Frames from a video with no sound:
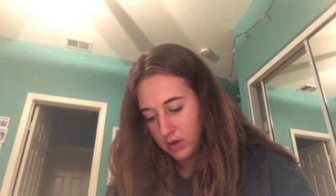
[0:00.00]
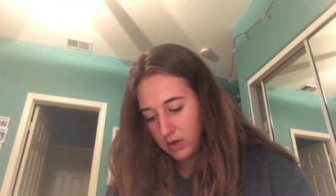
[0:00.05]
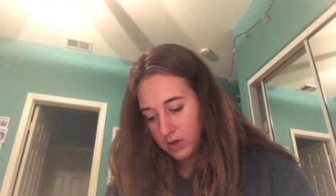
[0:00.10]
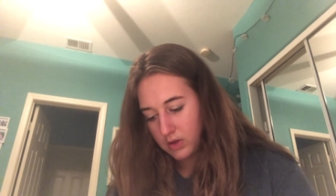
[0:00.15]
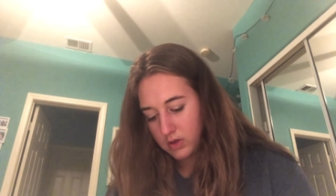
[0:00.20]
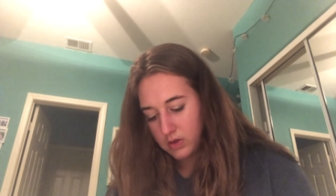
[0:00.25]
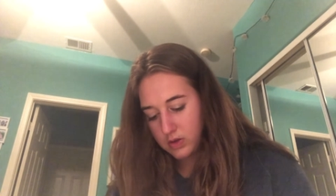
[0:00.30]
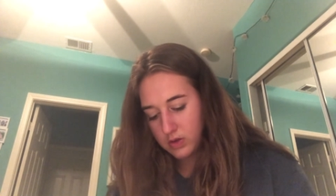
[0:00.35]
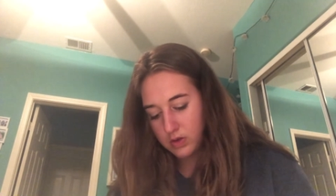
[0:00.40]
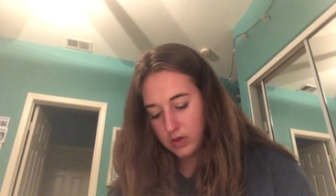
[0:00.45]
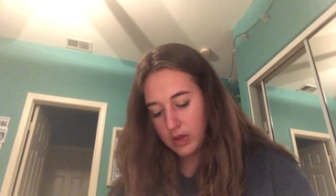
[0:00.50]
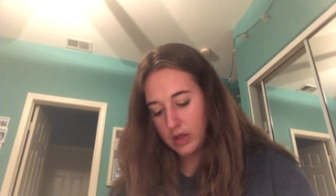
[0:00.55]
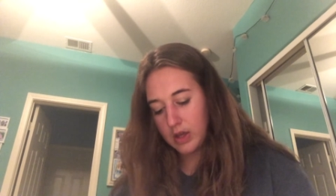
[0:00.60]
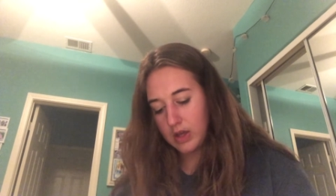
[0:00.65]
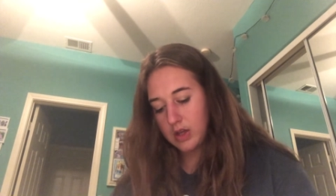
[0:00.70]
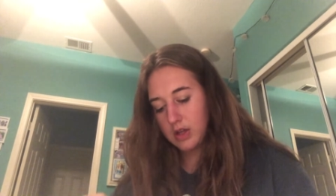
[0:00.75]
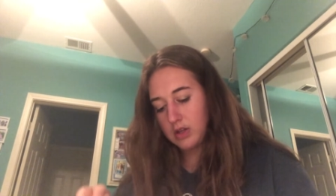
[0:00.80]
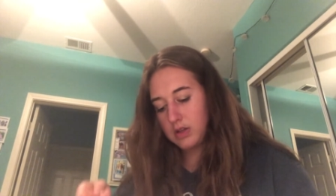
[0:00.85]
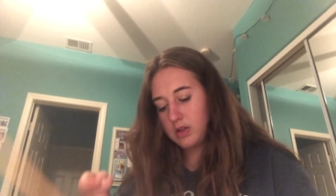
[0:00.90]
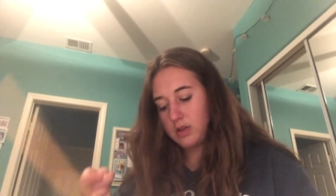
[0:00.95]
So
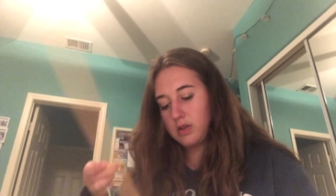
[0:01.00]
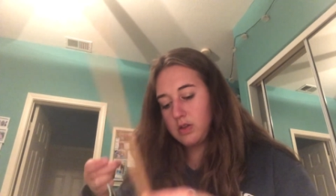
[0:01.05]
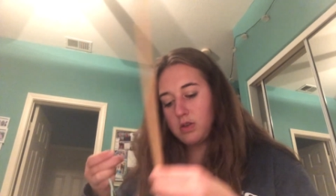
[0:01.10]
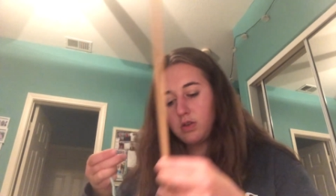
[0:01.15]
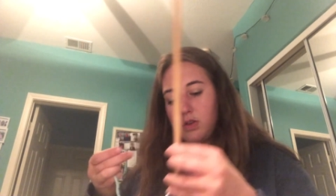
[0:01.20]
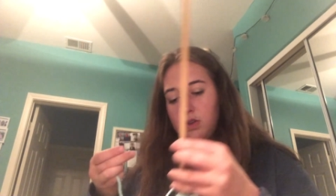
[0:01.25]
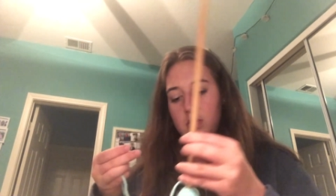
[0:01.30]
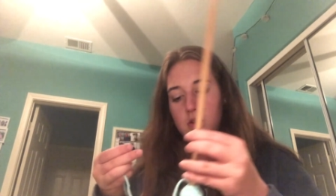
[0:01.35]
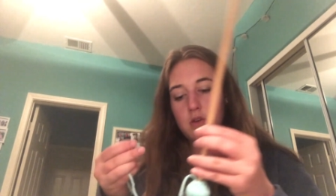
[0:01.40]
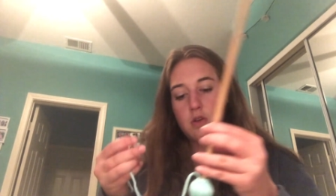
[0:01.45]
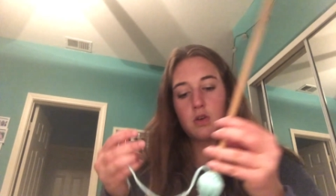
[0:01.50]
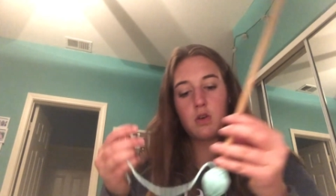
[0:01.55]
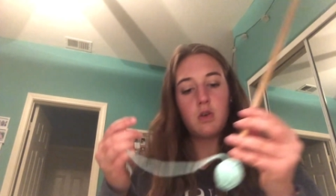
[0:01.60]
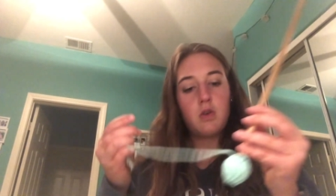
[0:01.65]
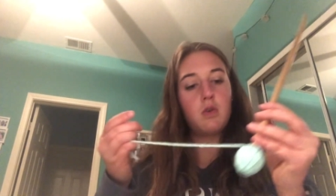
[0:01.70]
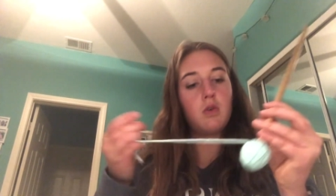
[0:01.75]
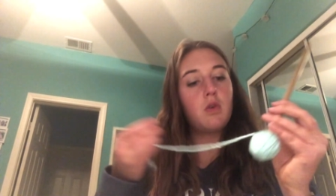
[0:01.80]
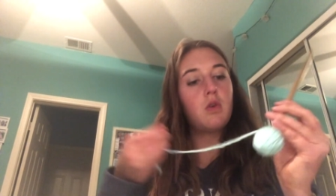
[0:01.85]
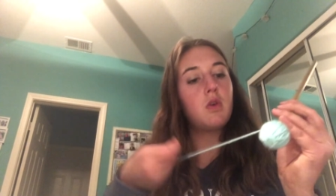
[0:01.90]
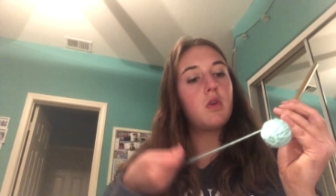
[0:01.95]
that
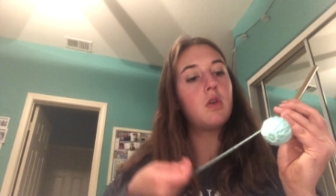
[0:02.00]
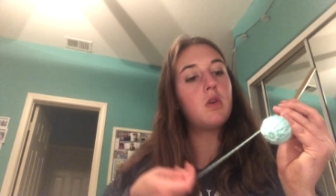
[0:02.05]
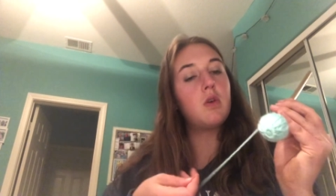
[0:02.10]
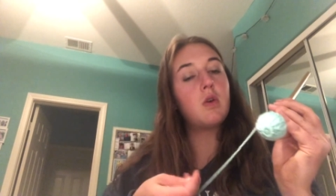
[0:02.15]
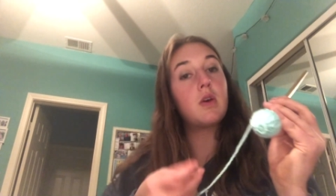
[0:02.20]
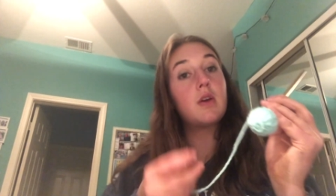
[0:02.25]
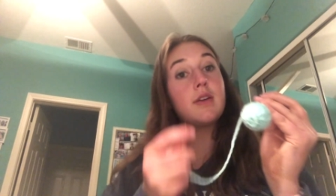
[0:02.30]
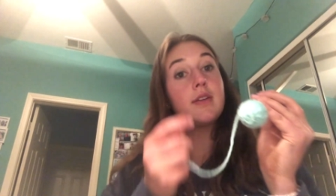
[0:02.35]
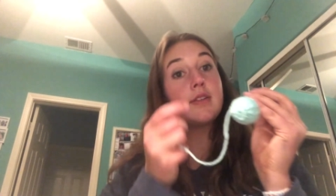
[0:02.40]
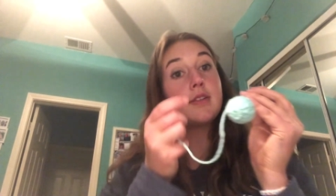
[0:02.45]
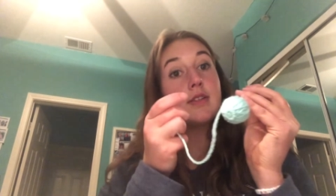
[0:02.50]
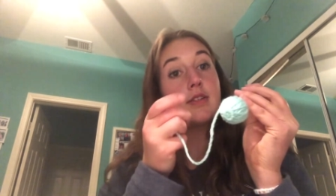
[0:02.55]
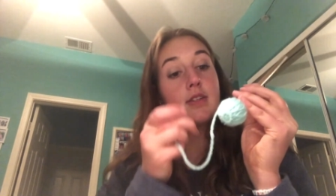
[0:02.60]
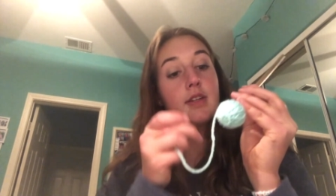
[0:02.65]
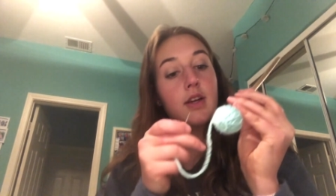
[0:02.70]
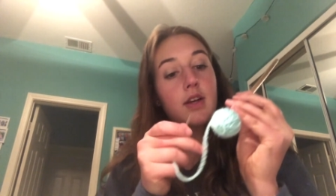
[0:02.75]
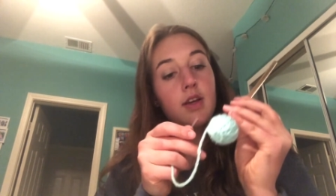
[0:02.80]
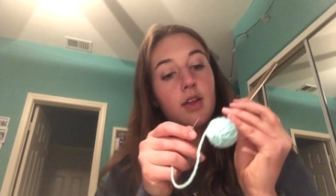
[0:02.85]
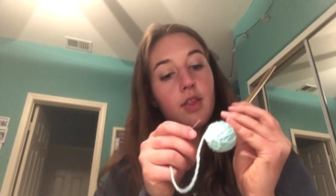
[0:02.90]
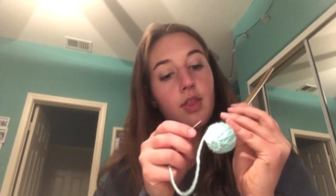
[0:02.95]
you can
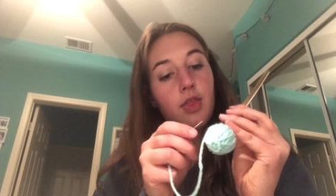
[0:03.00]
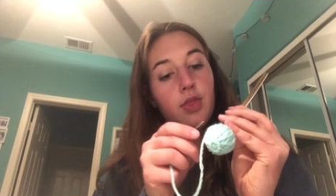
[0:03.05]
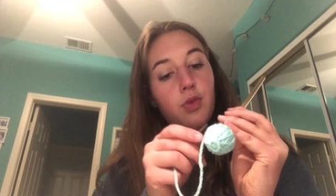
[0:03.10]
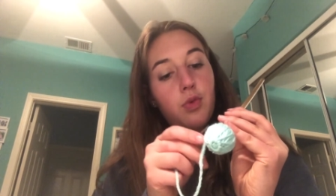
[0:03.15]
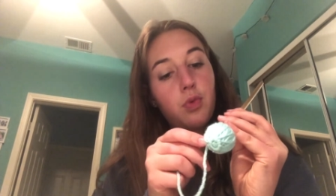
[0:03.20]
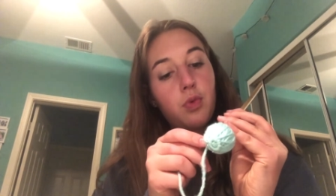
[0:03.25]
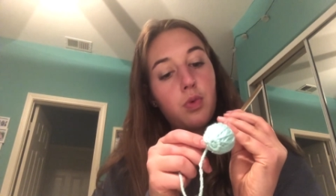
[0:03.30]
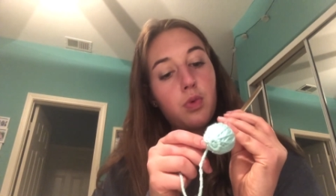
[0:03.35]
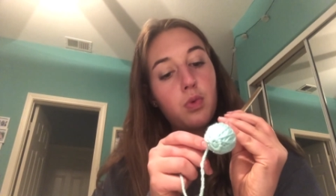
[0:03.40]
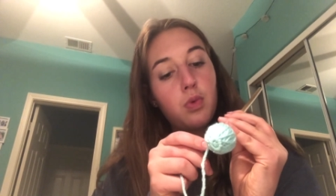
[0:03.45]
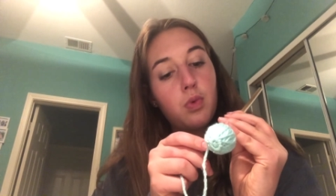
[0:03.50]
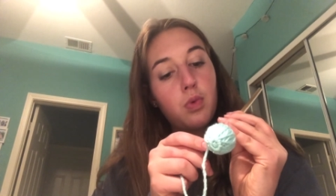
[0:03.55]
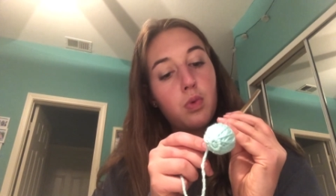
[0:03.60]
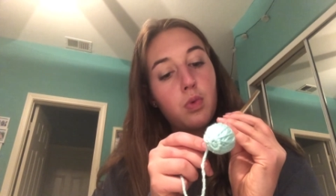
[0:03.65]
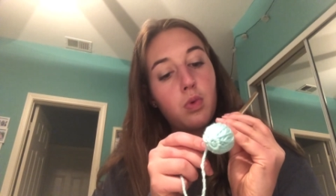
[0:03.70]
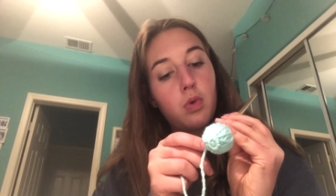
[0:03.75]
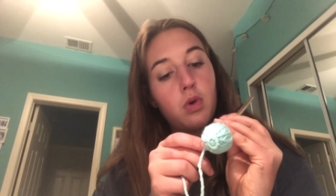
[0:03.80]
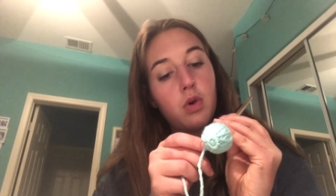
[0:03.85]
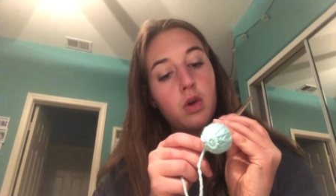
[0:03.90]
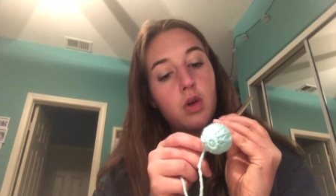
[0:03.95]
stick it through